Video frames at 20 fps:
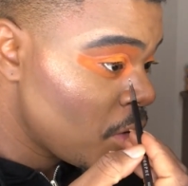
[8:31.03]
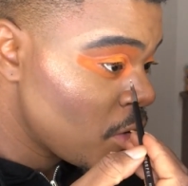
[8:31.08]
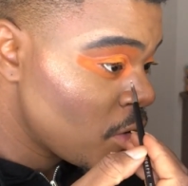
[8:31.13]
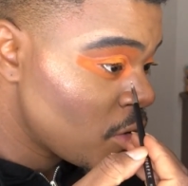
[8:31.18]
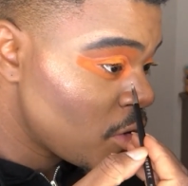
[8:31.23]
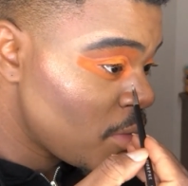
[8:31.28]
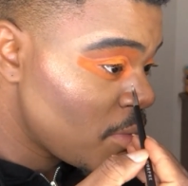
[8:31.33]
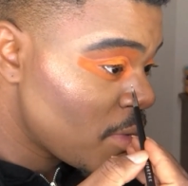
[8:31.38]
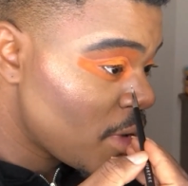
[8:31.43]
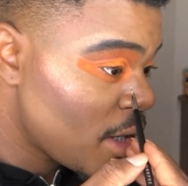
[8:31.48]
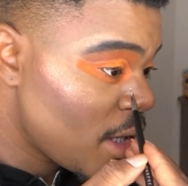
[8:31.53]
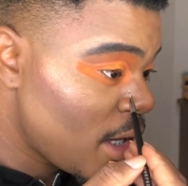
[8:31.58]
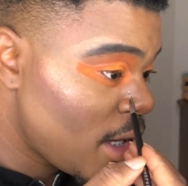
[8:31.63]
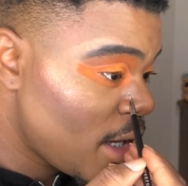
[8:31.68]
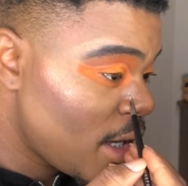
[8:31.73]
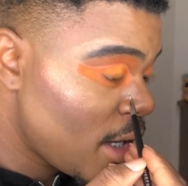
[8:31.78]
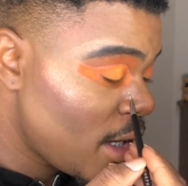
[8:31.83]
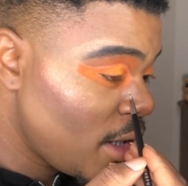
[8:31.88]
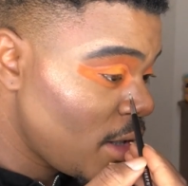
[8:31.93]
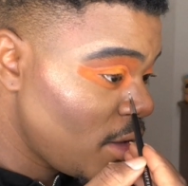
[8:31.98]
So I'm
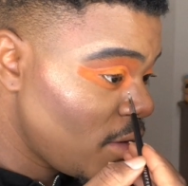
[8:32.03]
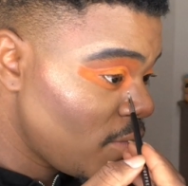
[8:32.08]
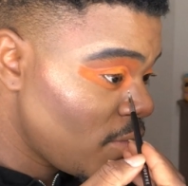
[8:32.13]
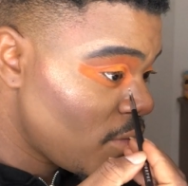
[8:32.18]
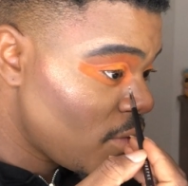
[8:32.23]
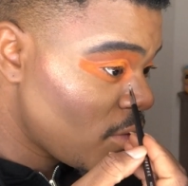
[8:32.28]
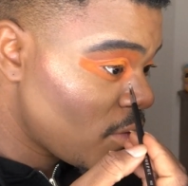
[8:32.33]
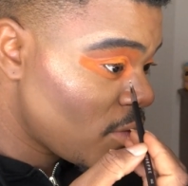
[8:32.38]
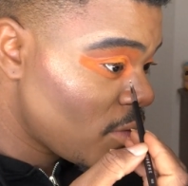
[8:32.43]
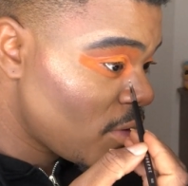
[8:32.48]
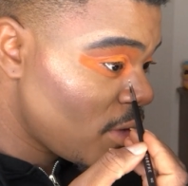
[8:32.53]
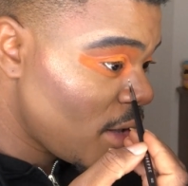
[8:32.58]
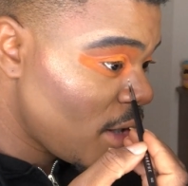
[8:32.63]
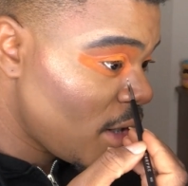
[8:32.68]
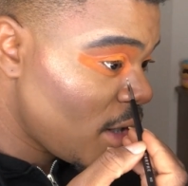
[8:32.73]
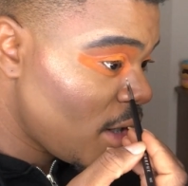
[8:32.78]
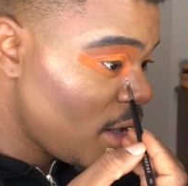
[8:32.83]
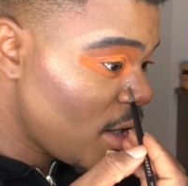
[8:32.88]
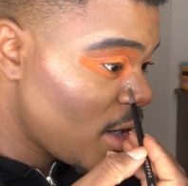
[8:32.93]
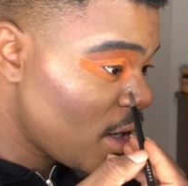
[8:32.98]
kind of
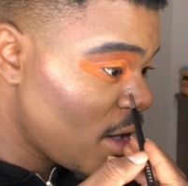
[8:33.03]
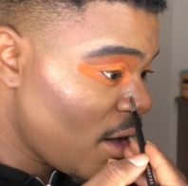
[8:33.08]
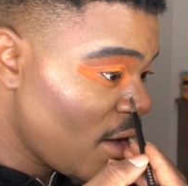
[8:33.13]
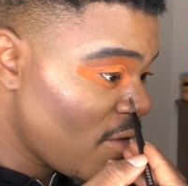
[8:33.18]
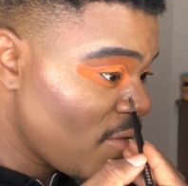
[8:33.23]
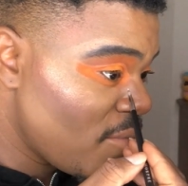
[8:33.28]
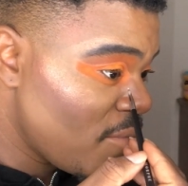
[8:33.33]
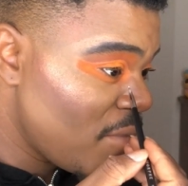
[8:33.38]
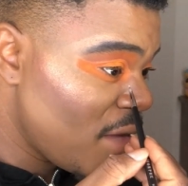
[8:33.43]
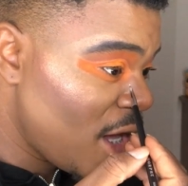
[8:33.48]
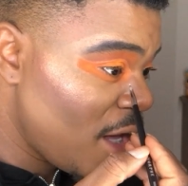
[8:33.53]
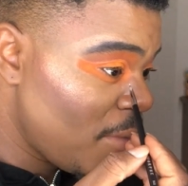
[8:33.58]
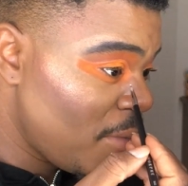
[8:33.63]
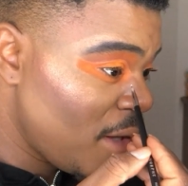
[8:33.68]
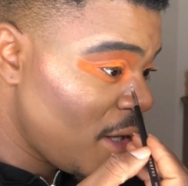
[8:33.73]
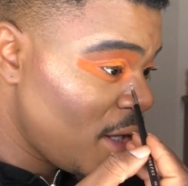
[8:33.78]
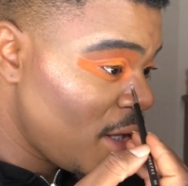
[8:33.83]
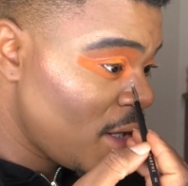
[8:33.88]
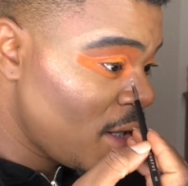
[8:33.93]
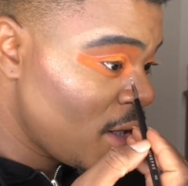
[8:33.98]
thinking of
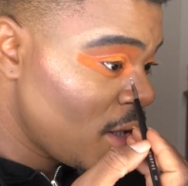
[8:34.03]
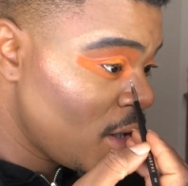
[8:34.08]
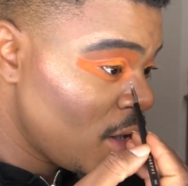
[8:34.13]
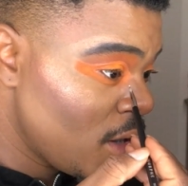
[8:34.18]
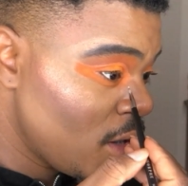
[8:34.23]
maybe